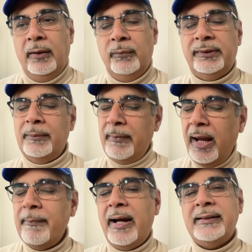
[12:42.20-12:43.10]
which in
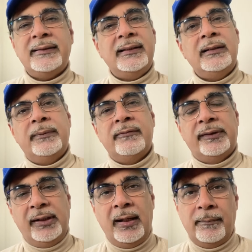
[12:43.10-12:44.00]
my mind is a little bit of a
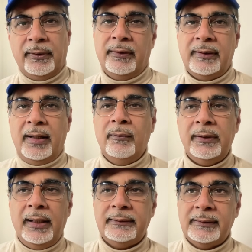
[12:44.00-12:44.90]
shame, because I
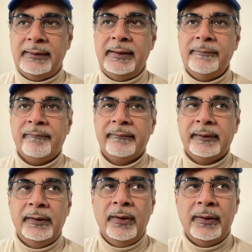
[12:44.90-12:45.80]
would like to see,
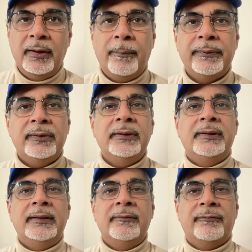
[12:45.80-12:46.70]
you know, the
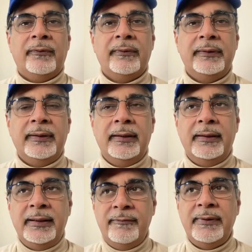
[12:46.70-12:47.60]
opportunity for
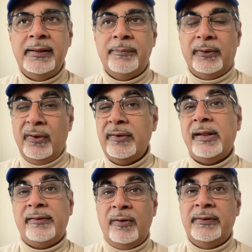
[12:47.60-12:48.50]
EVs, because
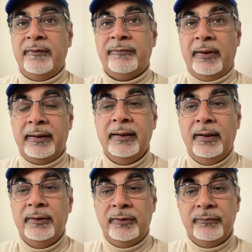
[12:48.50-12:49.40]
they're so different,
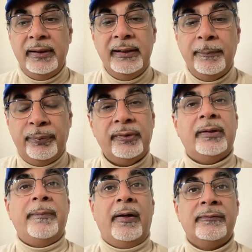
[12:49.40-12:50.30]
to really push
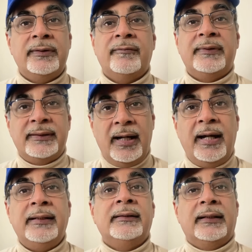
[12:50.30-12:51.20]
the boundaries of
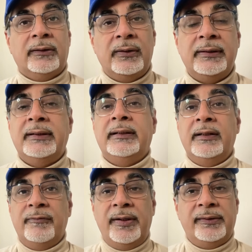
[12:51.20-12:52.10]
design and technology and
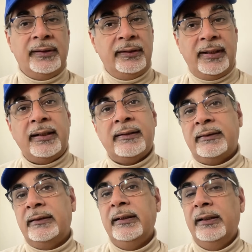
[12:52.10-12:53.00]
innovation and take
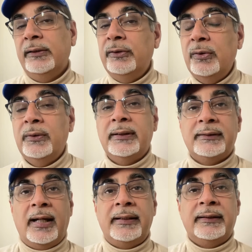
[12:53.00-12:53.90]
us in new and
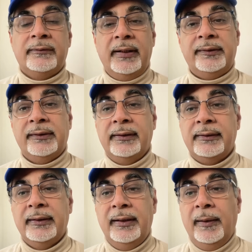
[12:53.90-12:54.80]
exciting
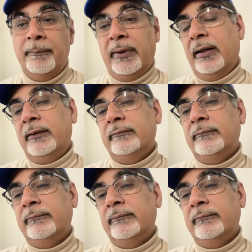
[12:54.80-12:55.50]
directions. But